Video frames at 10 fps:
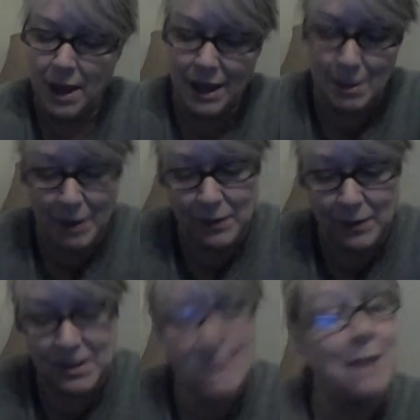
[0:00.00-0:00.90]
In the month
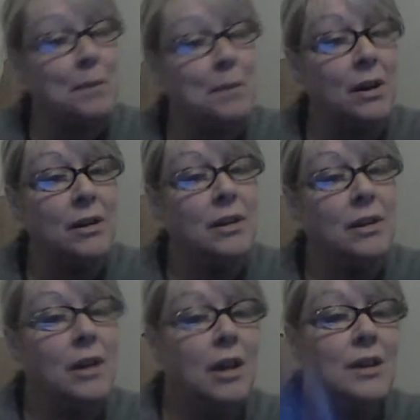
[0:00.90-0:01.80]
of December,
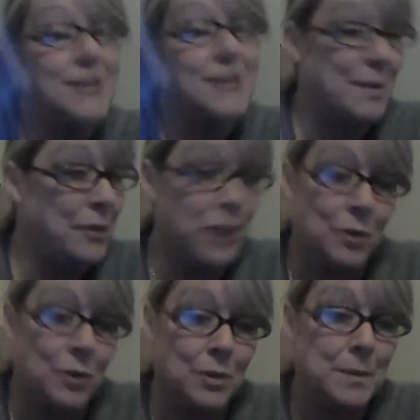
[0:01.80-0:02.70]
some of
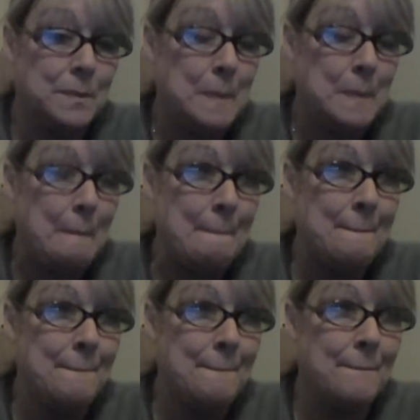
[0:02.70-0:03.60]
you
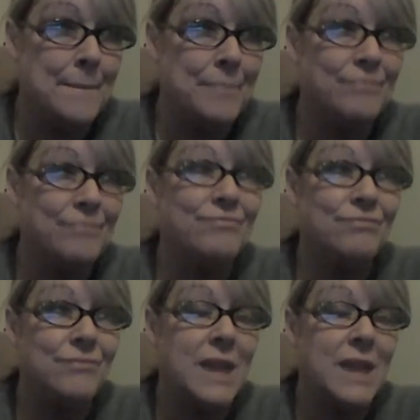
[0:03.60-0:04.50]

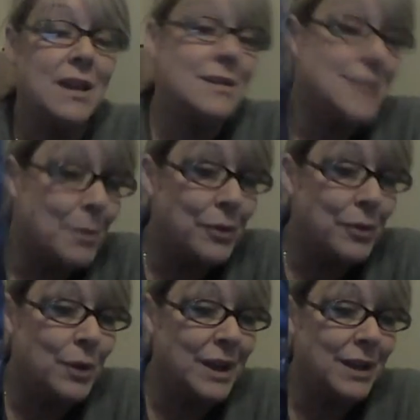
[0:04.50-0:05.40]

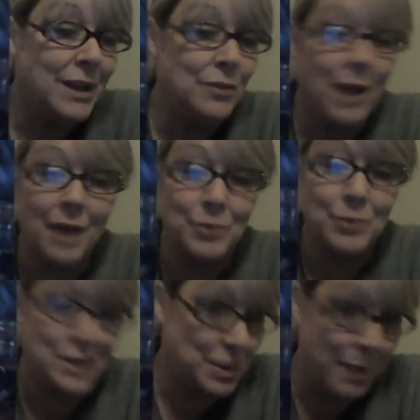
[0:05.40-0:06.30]
are getting involved
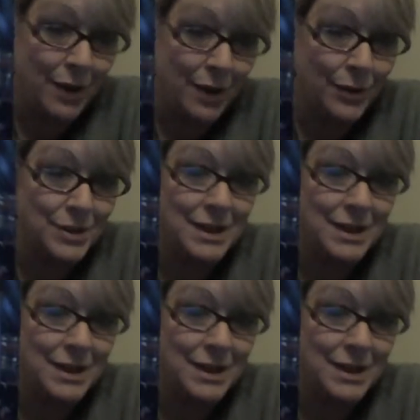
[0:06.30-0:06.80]
with spells